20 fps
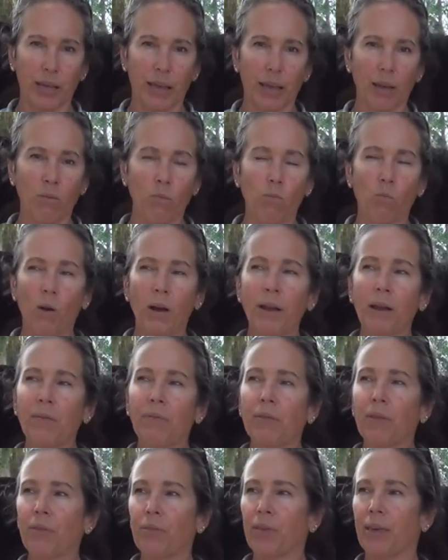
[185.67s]
And one of
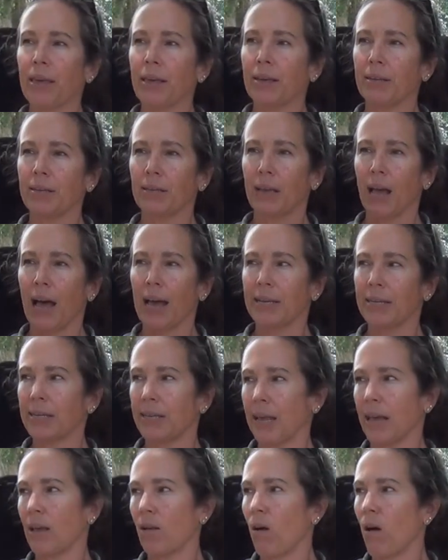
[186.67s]
the things I
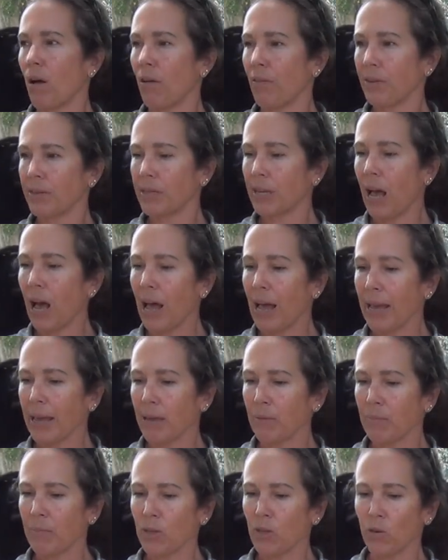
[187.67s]
say all the
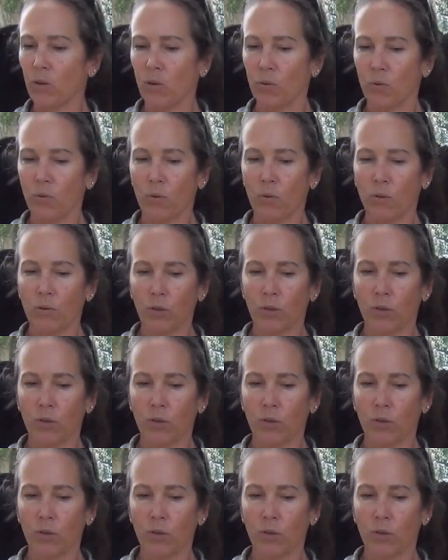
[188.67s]
time to